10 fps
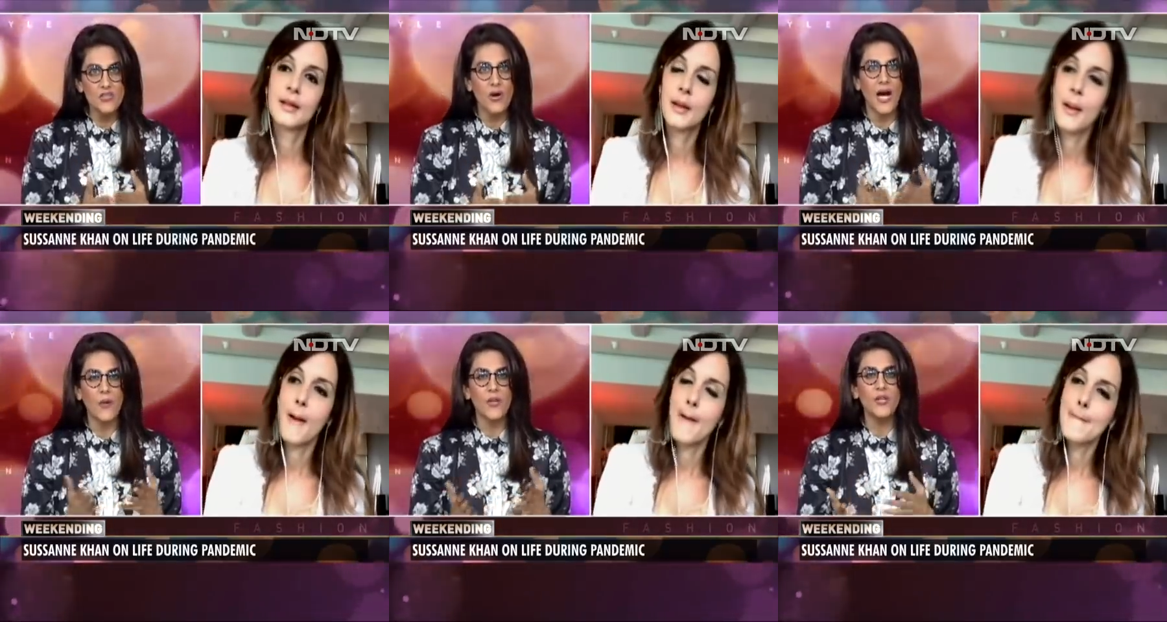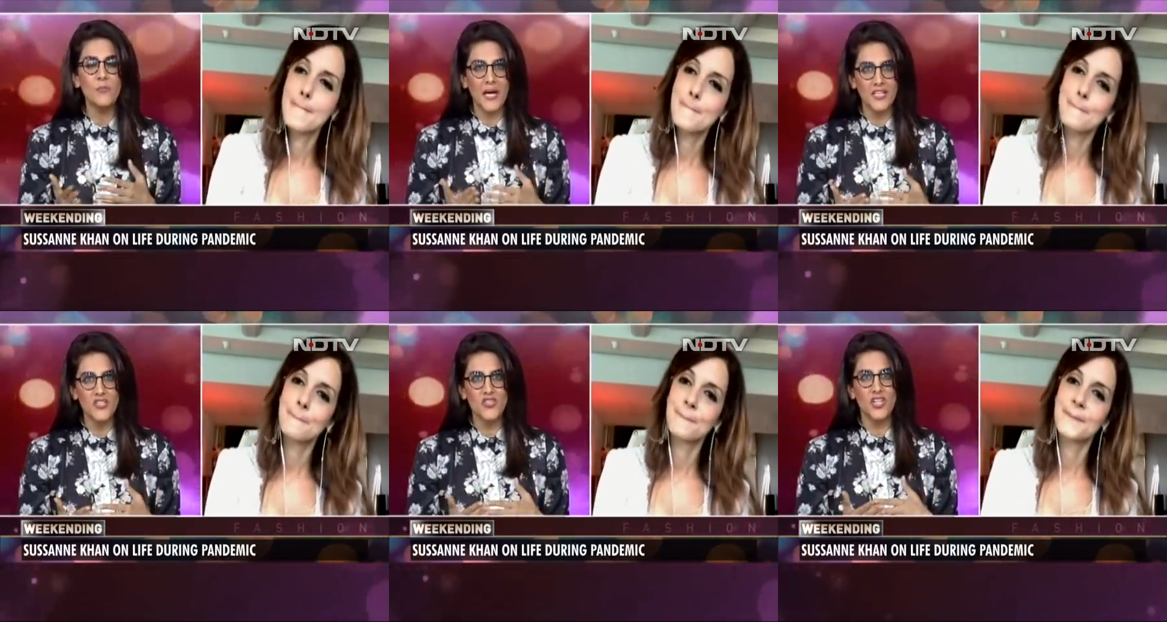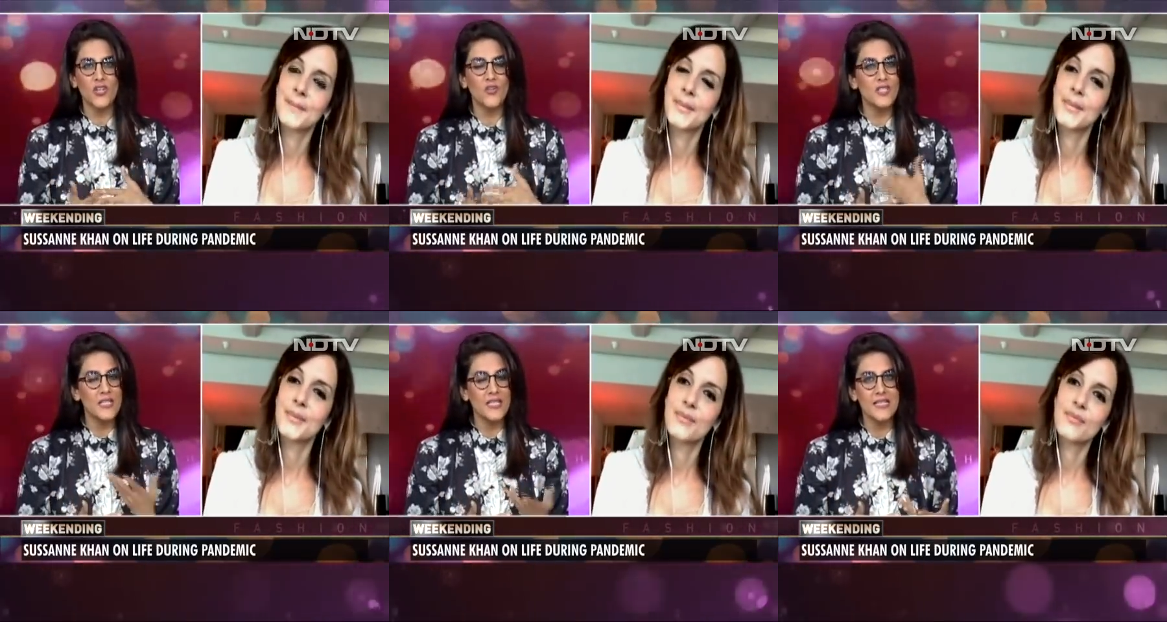Speaker 1: you? How are you managing your
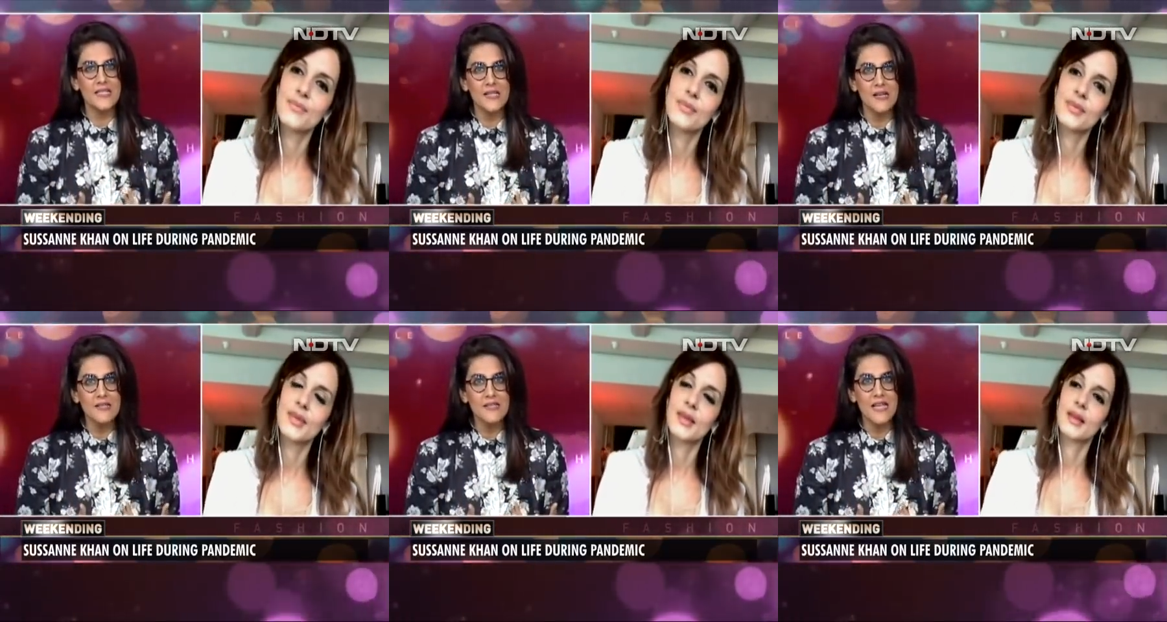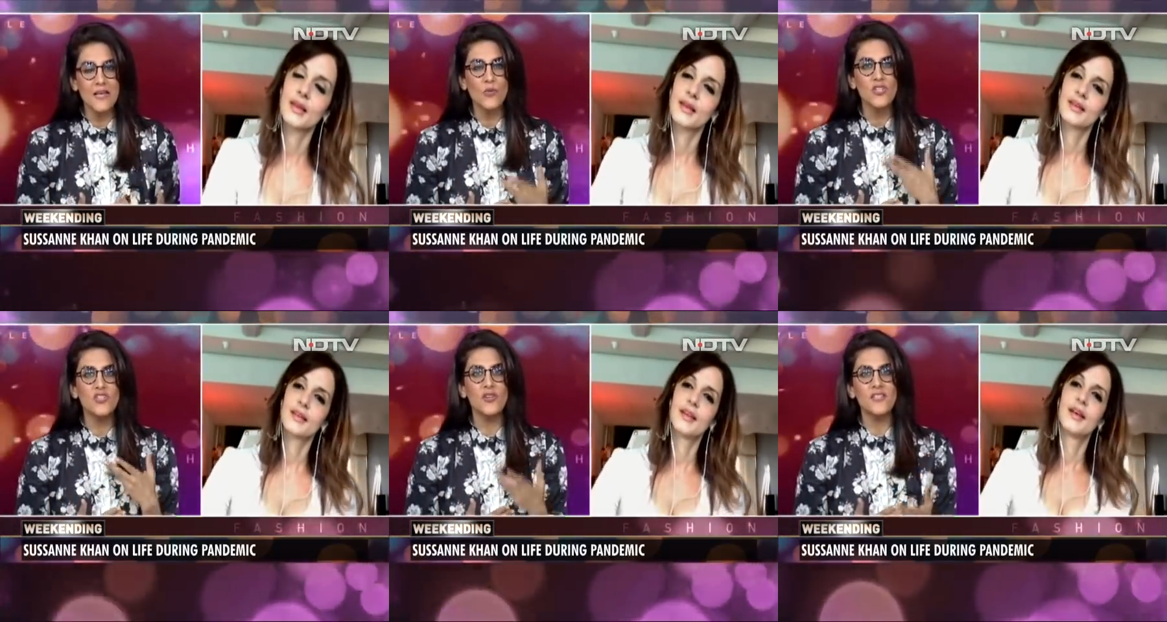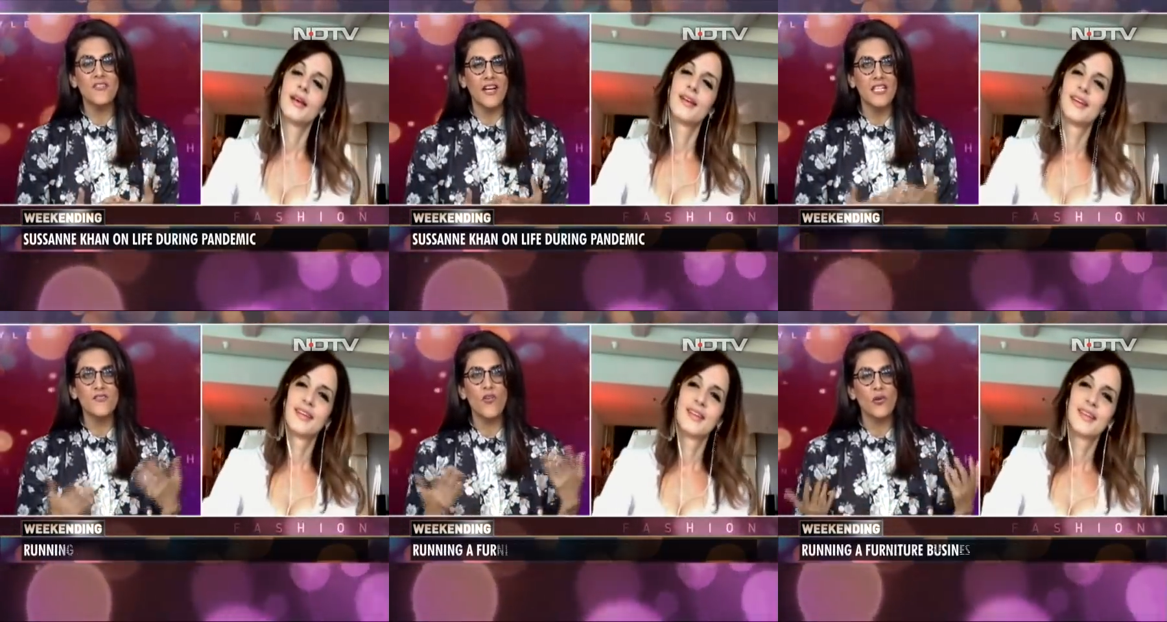teenage sons? And what's your
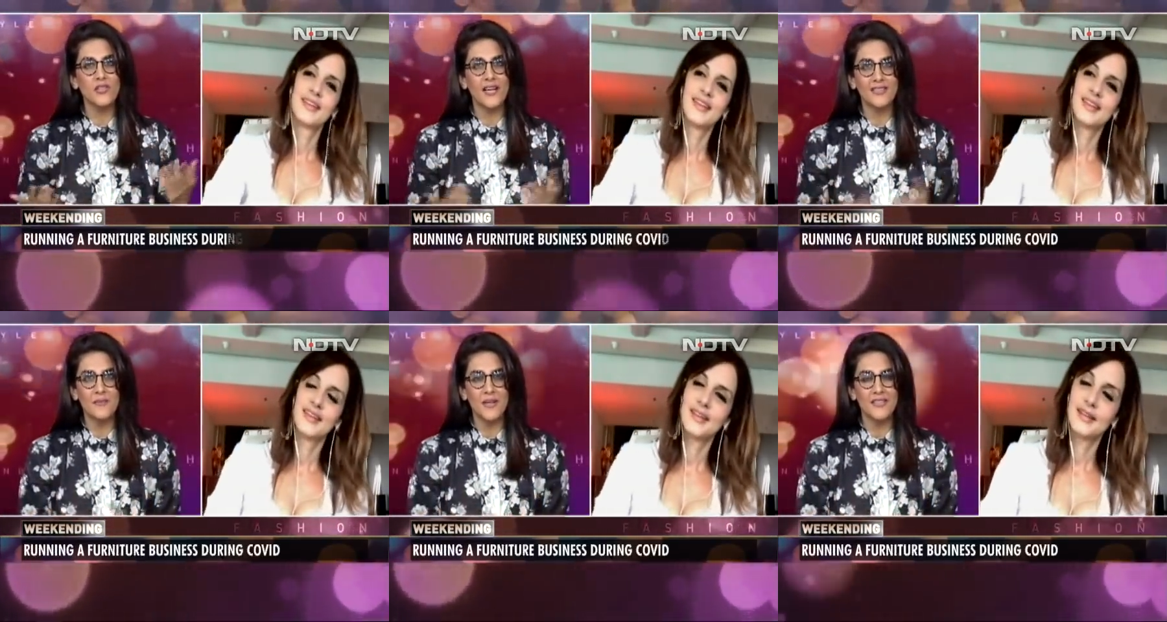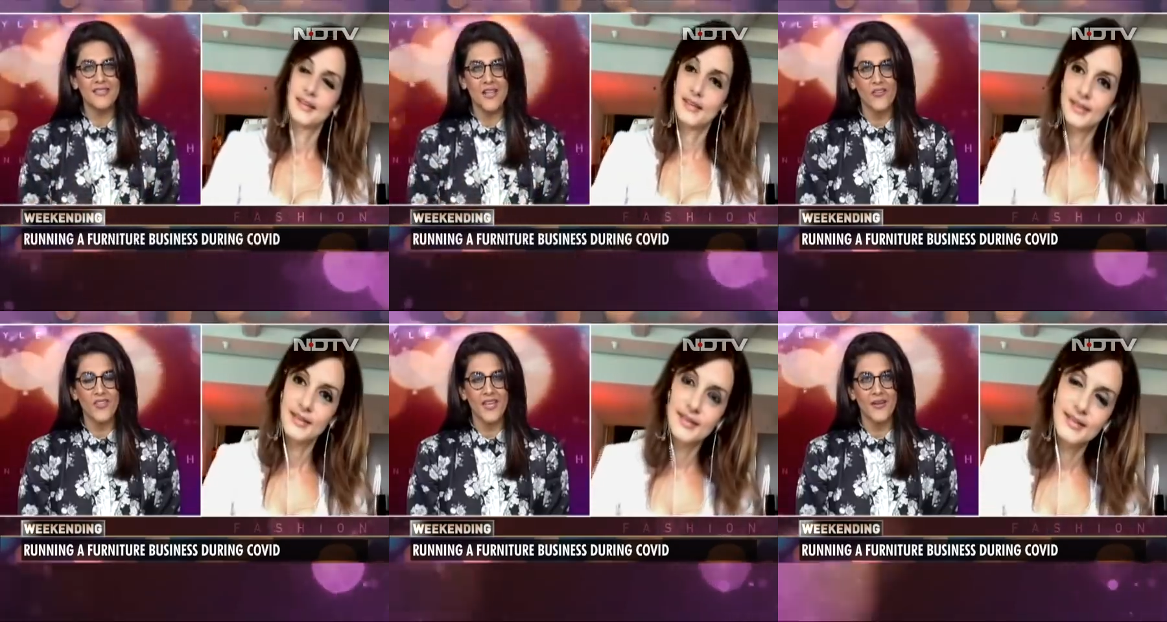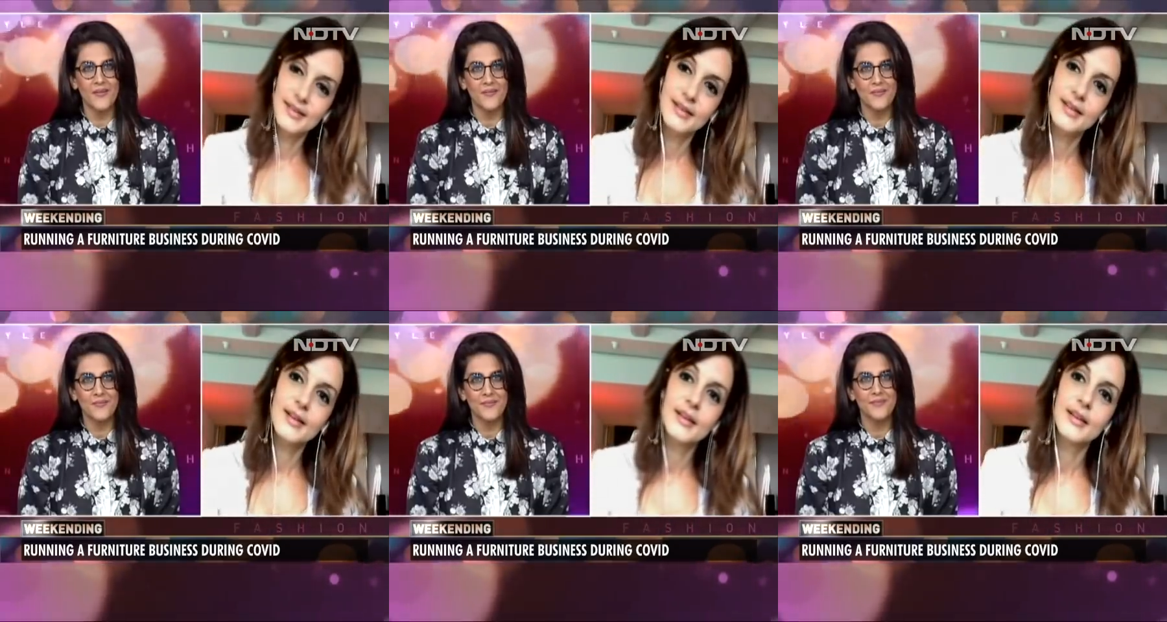advice for all the other mothers out there?
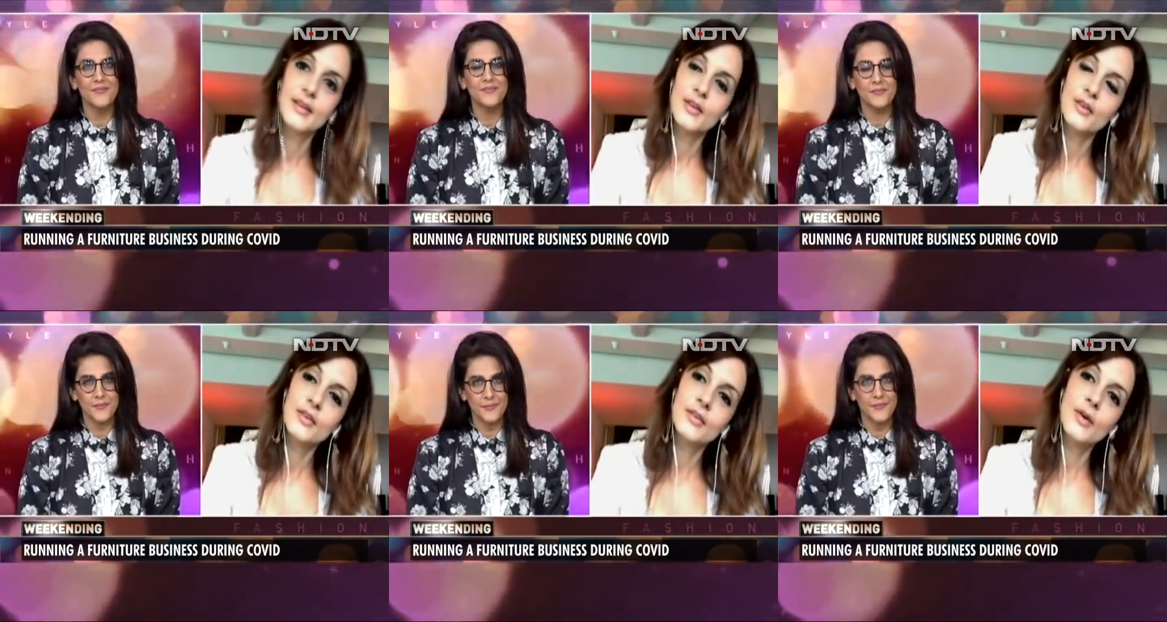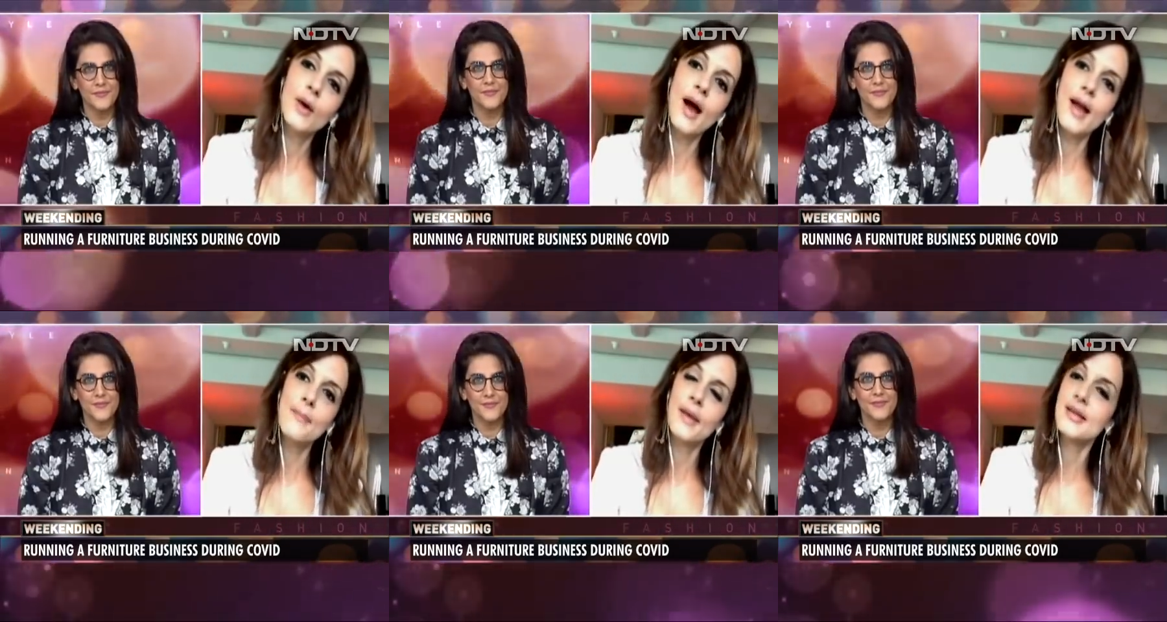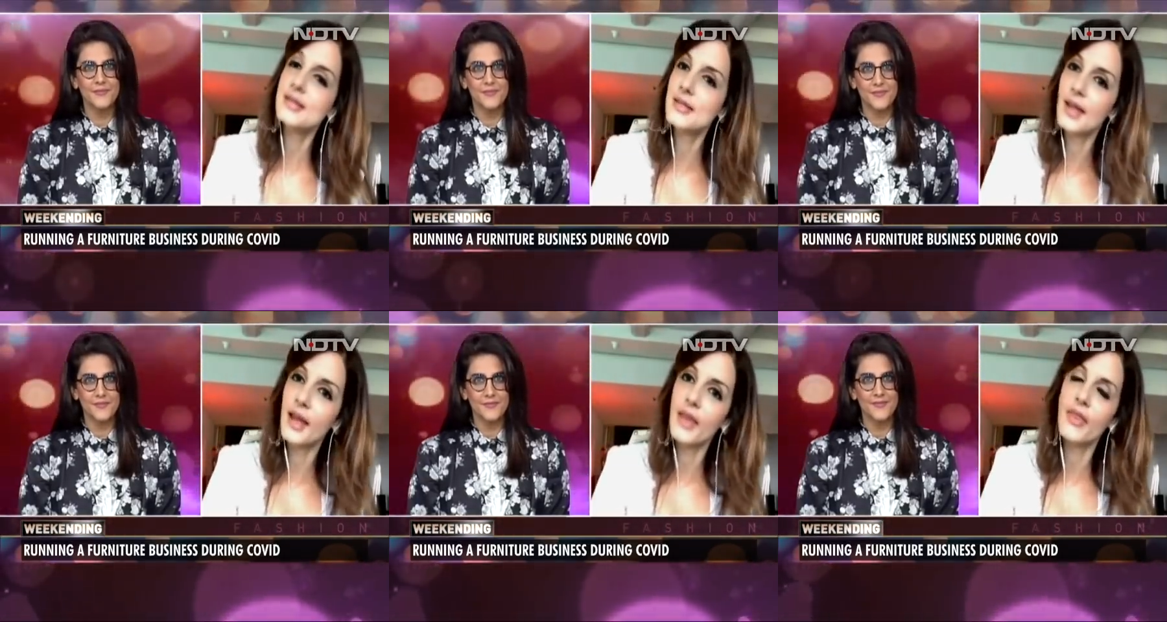
Speaker 2: So I must
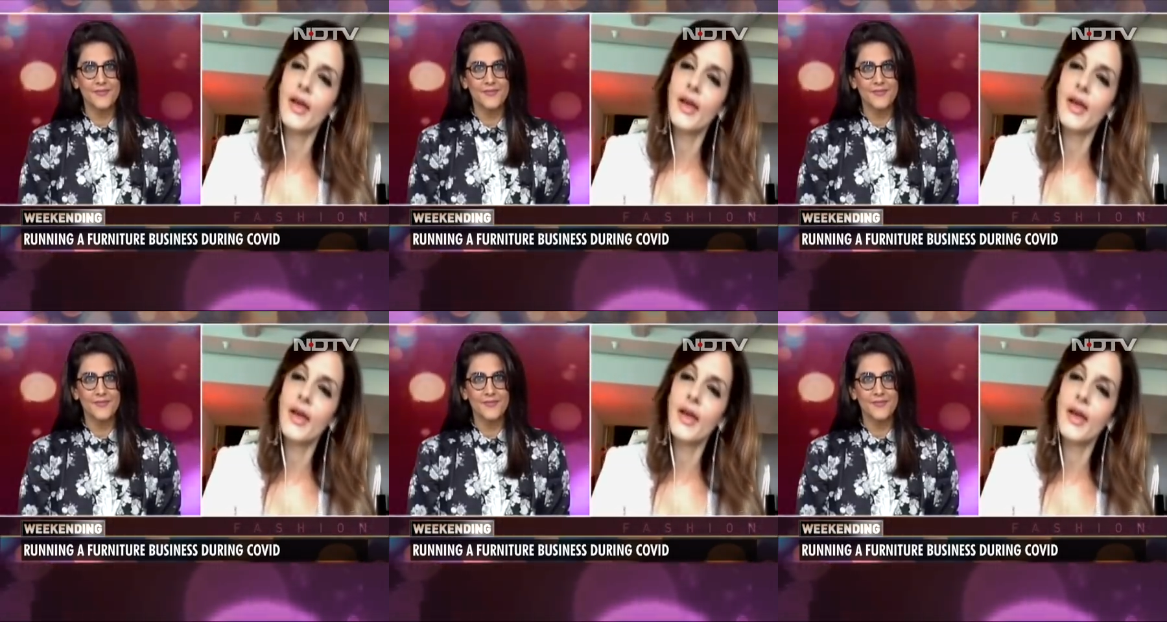say